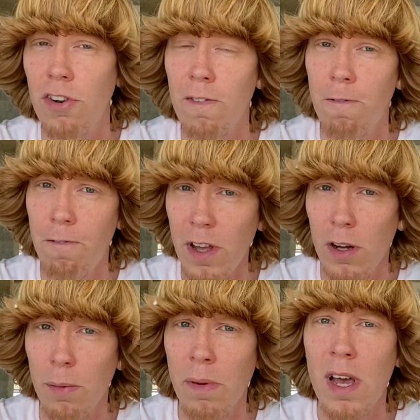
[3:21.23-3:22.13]
and
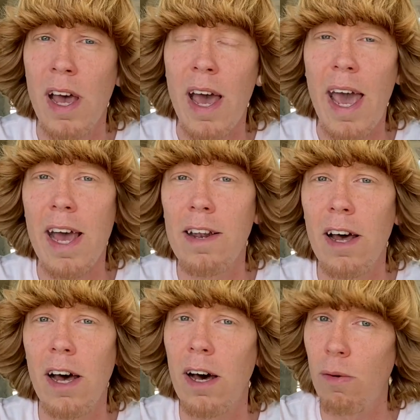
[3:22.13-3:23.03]
film, and
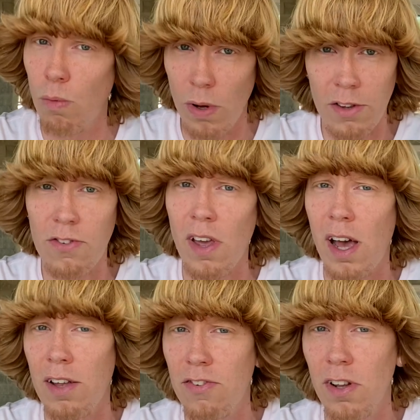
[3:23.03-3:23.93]
uh, was
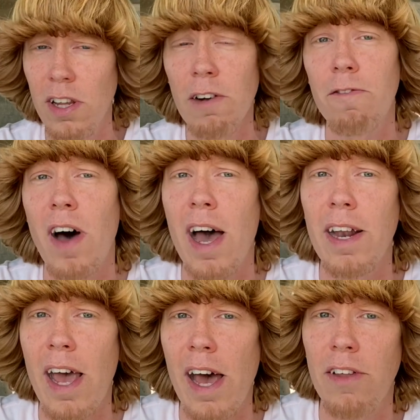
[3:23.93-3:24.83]
uh,
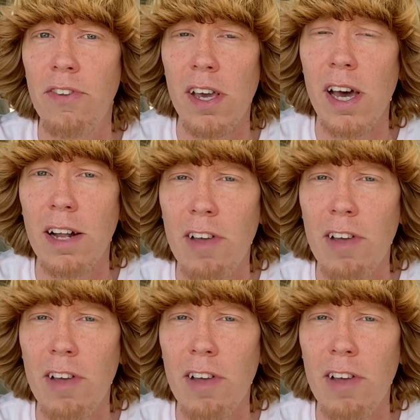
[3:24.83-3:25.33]
solidified as a uh,